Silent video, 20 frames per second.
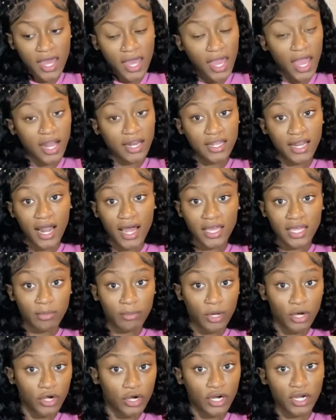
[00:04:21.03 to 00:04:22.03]
And then I
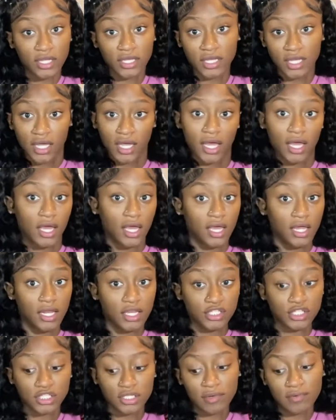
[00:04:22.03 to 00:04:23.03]
emailed her again
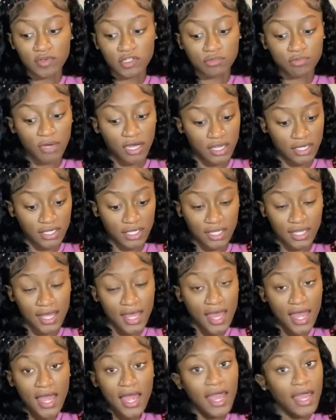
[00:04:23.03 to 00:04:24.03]
and she never responded.
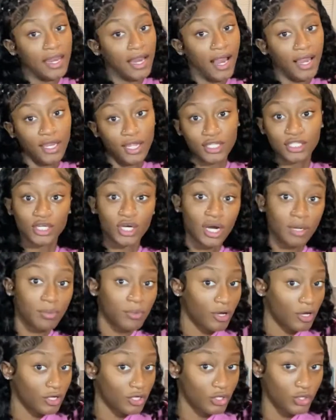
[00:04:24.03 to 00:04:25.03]
And I looked her up
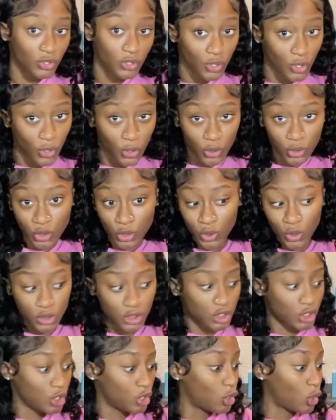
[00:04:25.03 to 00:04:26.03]
on Google,
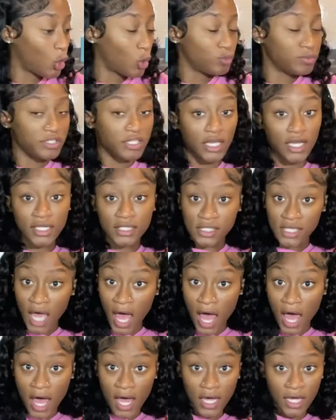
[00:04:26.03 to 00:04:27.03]
YouTube,
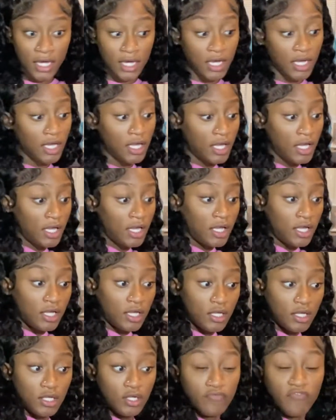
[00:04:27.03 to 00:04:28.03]
TikTok,
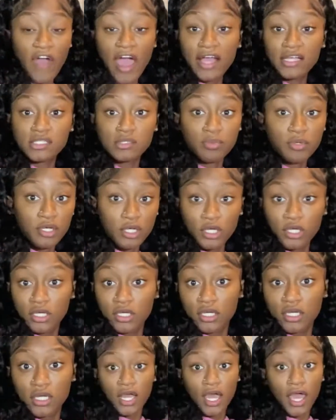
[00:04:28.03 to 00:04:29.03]

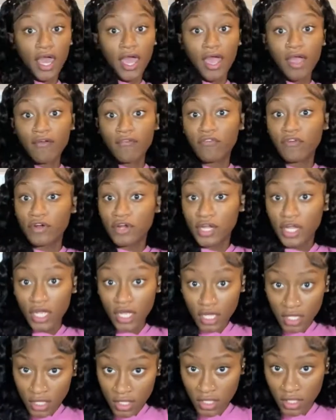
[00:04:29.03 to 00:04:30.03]
Facebook, every
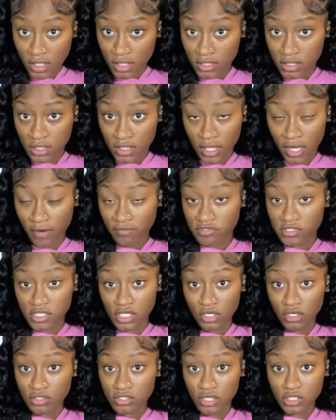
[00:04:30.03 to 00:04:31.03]

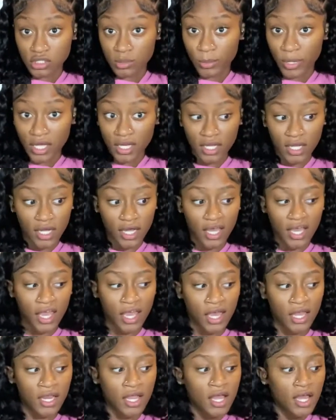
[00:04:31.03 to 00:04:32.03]
single social media,
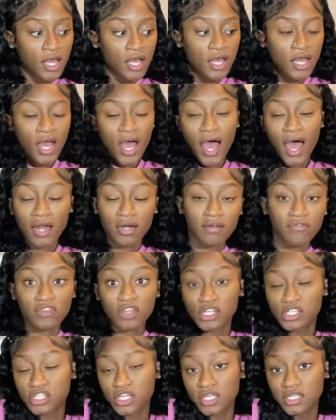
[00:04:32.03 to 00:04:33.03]
and I don't even
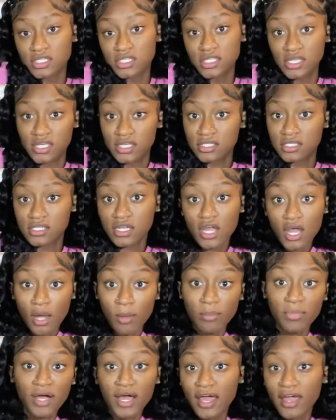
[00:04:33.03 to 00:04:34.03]
think she exists.
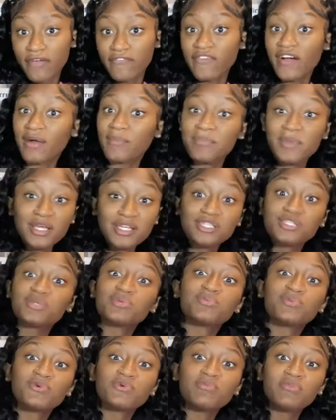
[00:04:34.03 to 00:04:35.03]
But if I meet you,
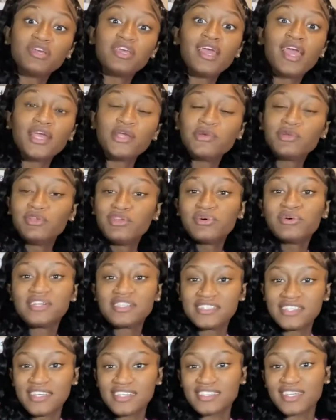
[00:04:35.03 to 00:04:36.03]
roomie, and you do
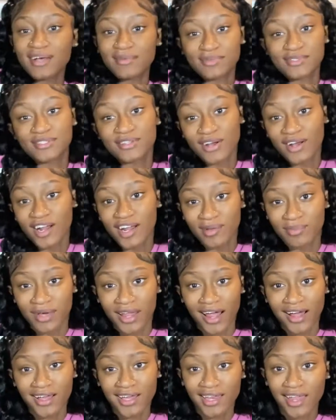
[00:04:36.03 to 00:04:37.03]
exist, I'm sorry, but
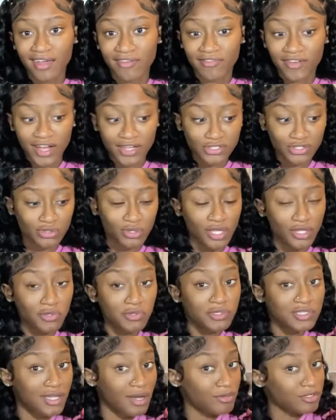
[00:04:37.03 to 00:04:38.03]
I could not find you. And you
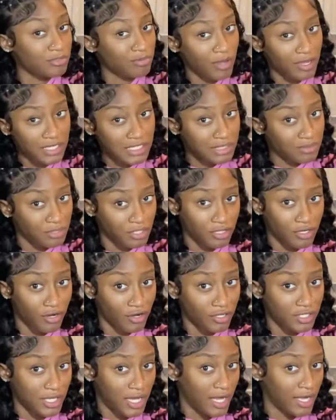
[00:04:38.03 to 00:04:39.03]
was not responding to me,
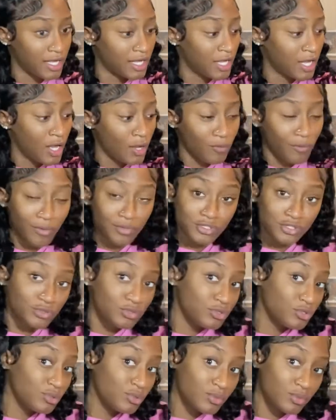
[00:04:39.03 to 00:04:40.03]
girl. Like, what was you
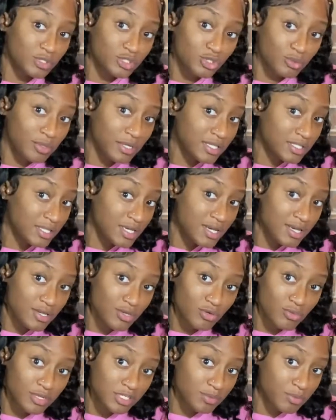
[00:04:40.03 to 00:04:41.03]
doing? Was you busy? You
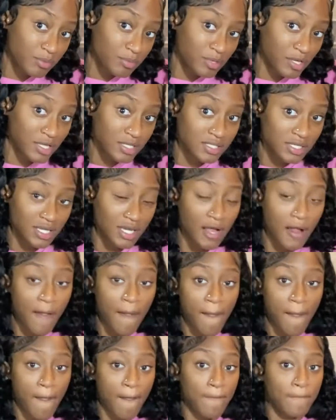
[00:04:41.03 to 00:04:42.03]
must have been busy.
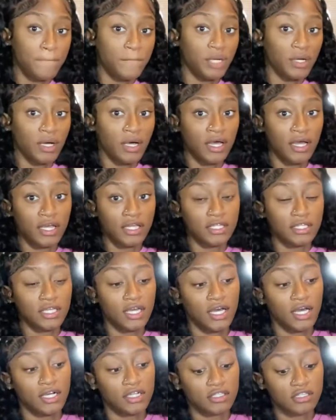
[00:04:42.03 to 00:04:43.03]
But
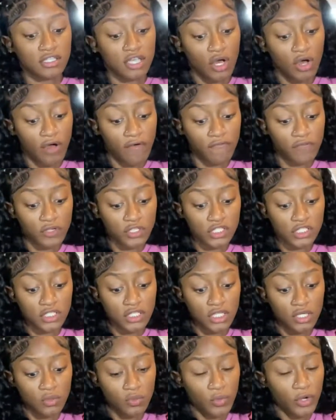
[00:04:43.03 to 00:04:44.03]
yeah, so
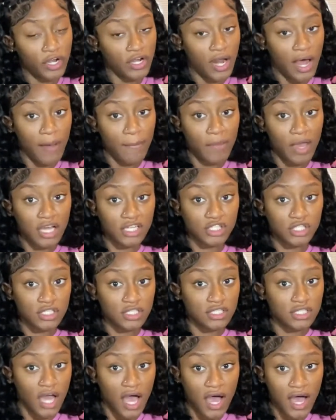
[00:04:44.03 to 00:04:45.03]
unfortunately, we're not matching
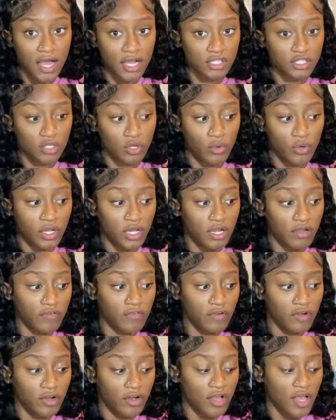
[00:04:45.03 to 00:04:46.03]
sides or
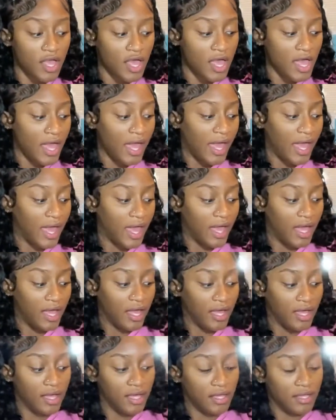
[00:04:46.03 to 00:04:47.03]
whatever.
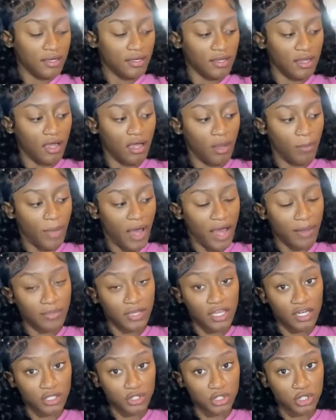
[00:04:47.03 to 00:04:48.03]
And I'm
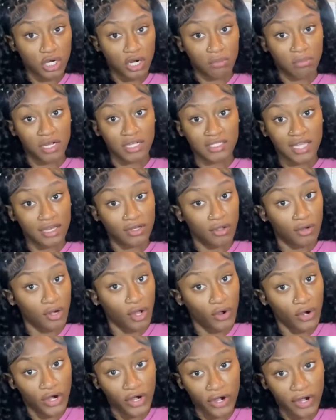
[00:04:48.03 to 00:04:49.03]
getting a trunk because I don't
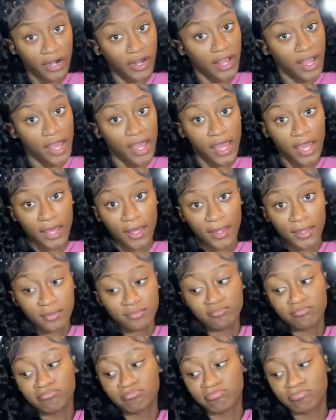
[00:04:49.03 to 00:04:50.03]
know her.
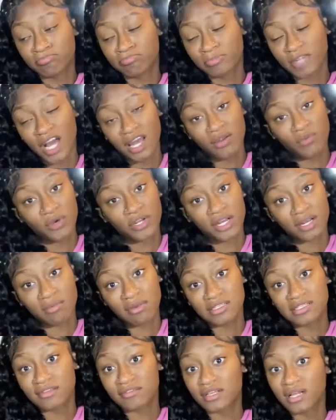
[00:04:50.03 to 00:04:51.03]
And I don't want none of my
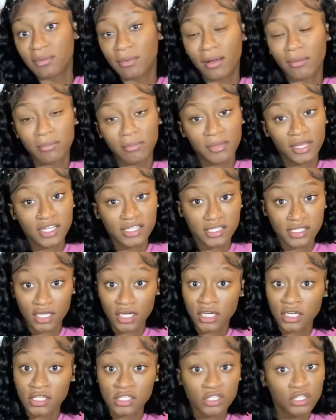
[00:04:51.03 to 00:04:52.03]
stuff to come up missing
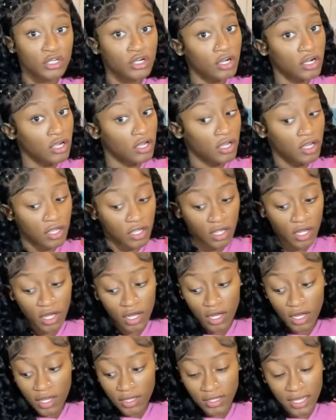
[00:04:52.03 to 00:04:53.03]
because, girl,
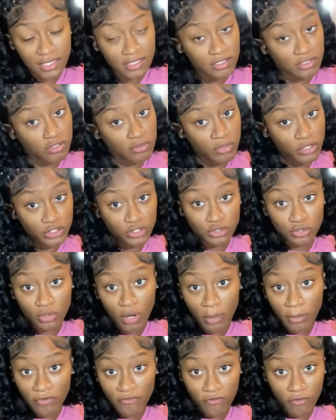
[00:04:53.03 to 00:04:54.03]
that's too much
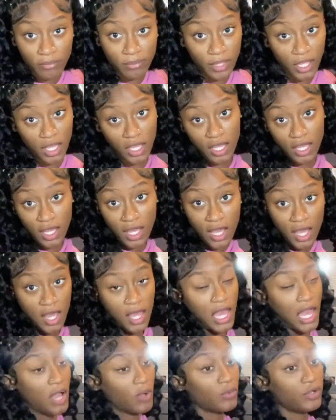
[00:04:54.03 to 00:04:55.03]
drama for me.
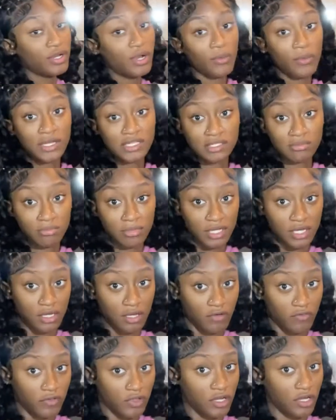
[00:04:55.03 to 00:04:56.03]
And we don't waste money
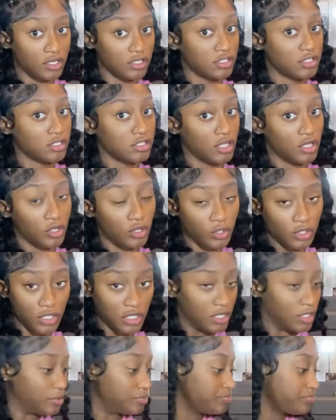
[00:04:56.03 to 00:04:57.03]
over here. So yeah.